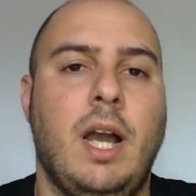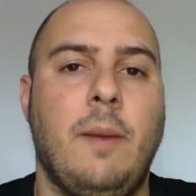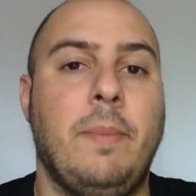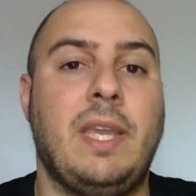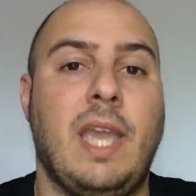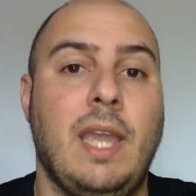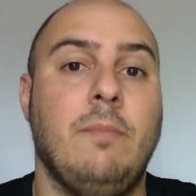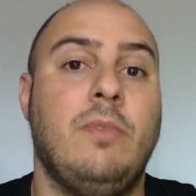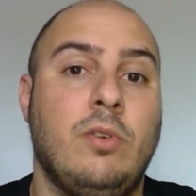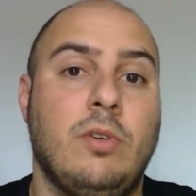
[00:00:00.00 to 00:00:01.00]

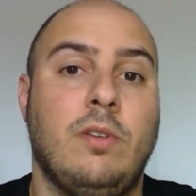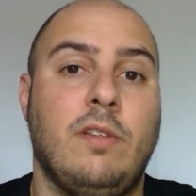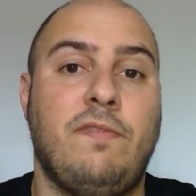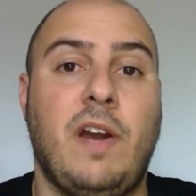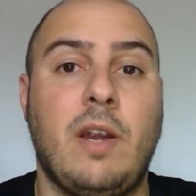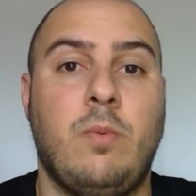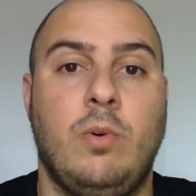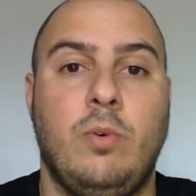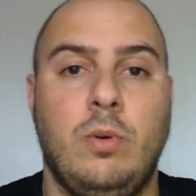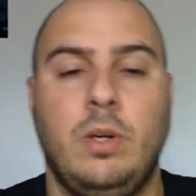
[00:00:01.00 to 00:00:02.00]
became the Fire
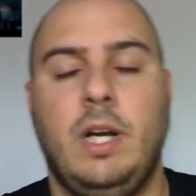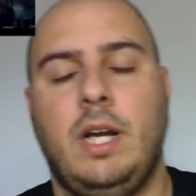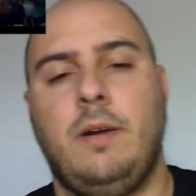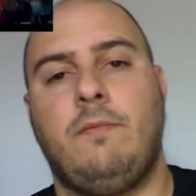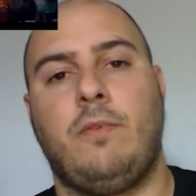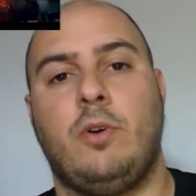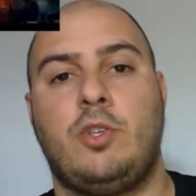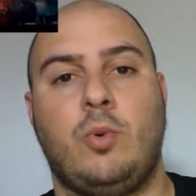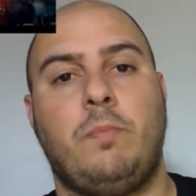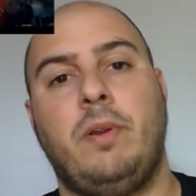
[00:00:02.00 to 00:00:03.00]
Wu for a
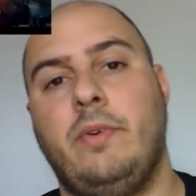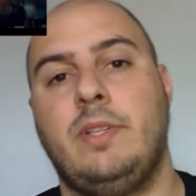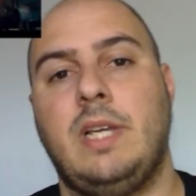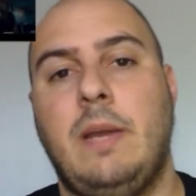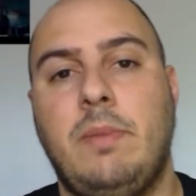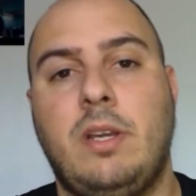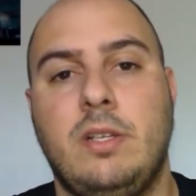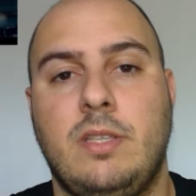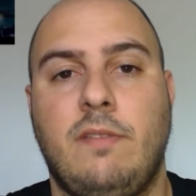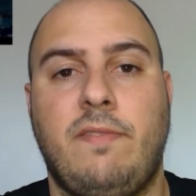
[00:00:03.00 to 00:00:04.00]
short period of time
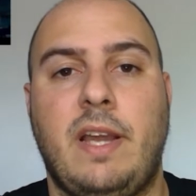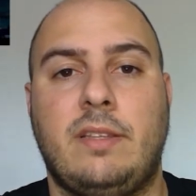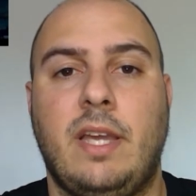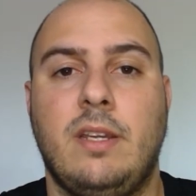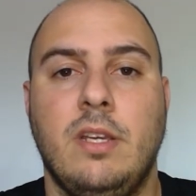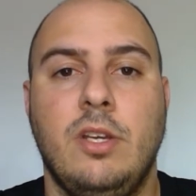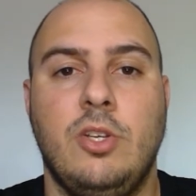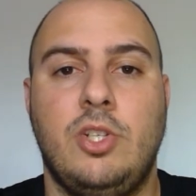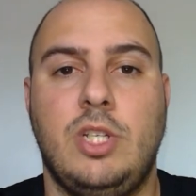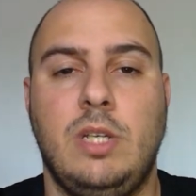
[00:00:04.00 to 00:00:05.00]
because of the fact that
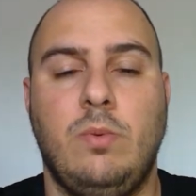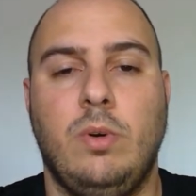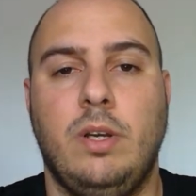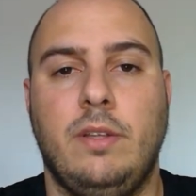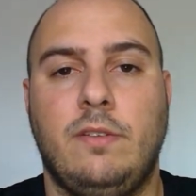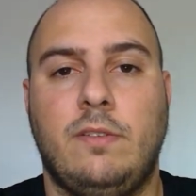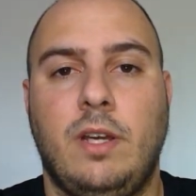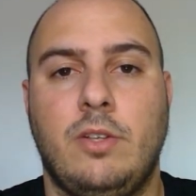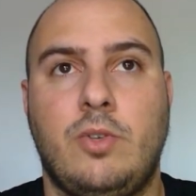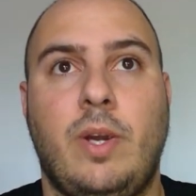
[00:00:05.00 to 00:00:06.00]
she was
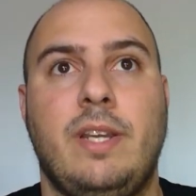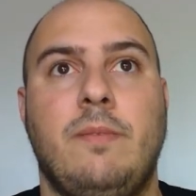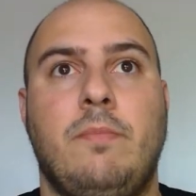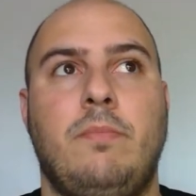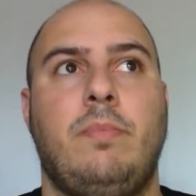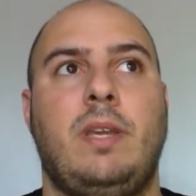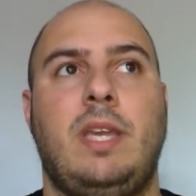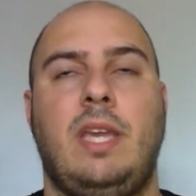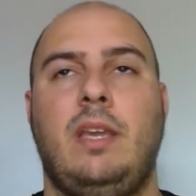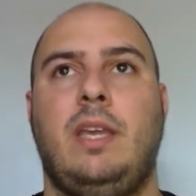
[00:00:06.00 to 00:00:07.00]
trying to
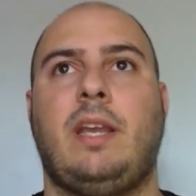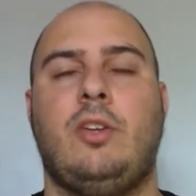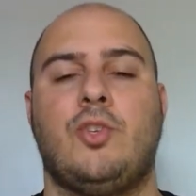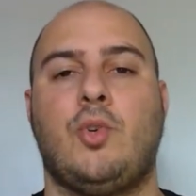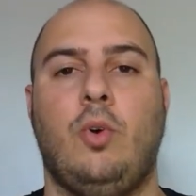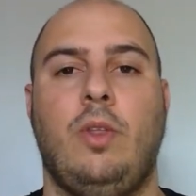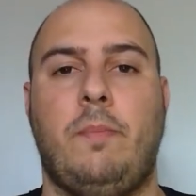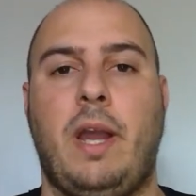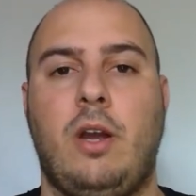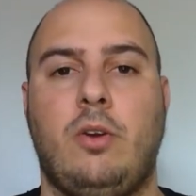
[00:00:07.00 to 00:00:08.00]
get control of
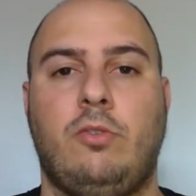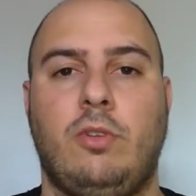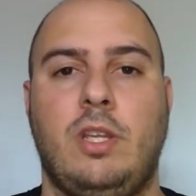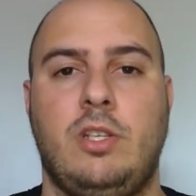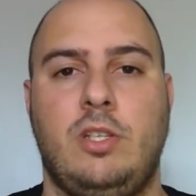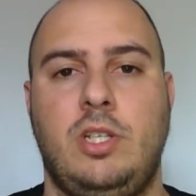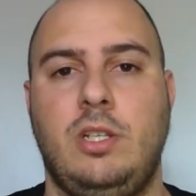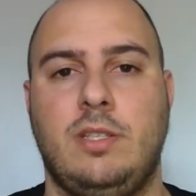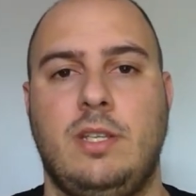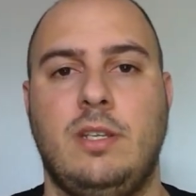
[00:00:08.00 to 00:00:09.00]
power so that she
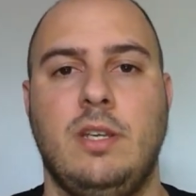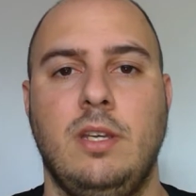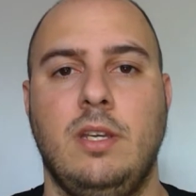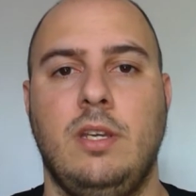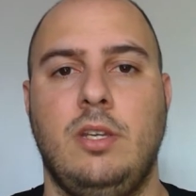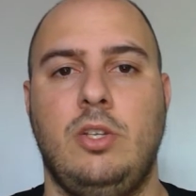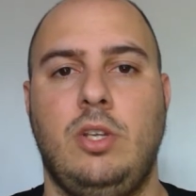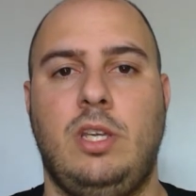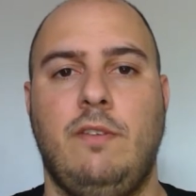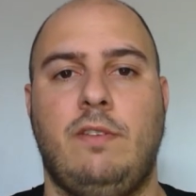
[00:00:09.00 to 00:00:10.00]
doesn't
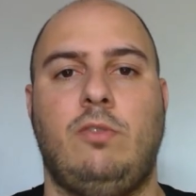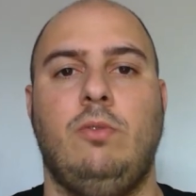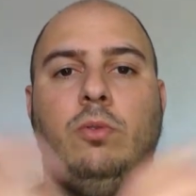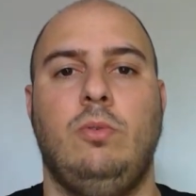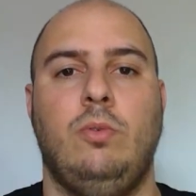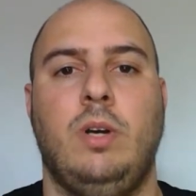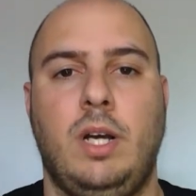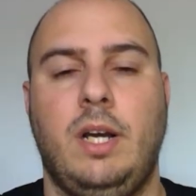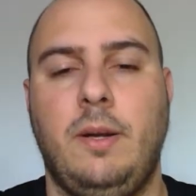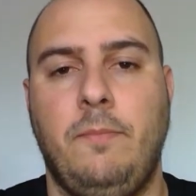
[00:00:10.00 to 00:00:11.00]
give it to
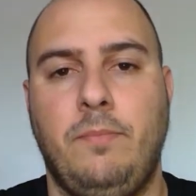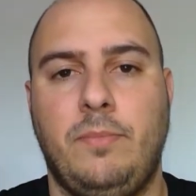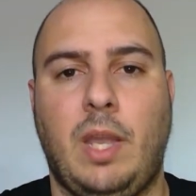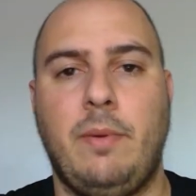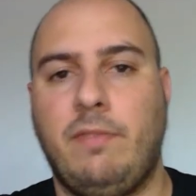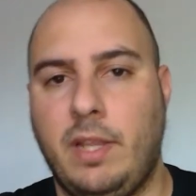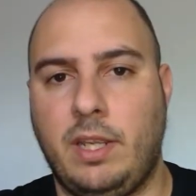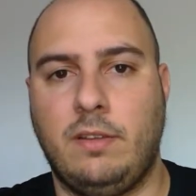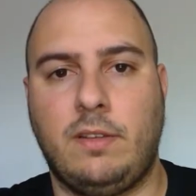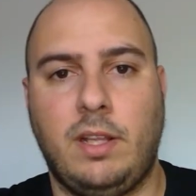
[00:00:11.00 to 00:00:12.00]
Tommy
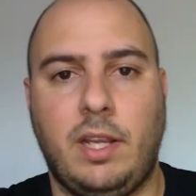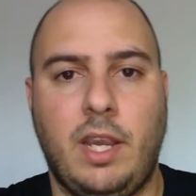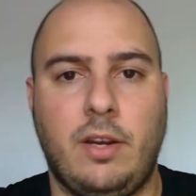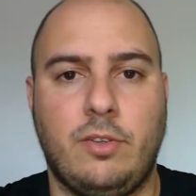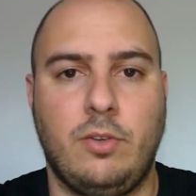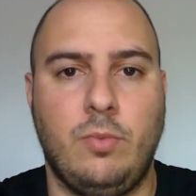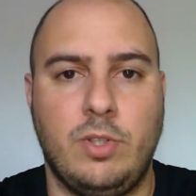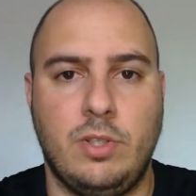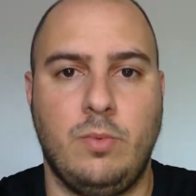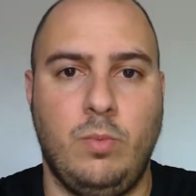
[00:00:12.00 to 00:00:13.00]
Flanagan's character, which
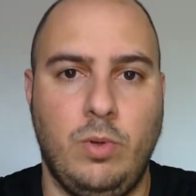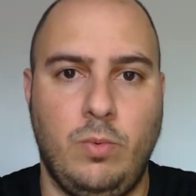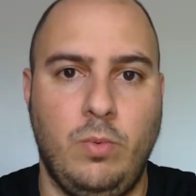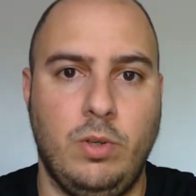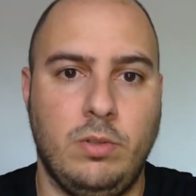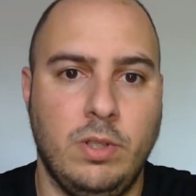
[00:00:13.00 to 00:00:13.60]
is the Wood Wu.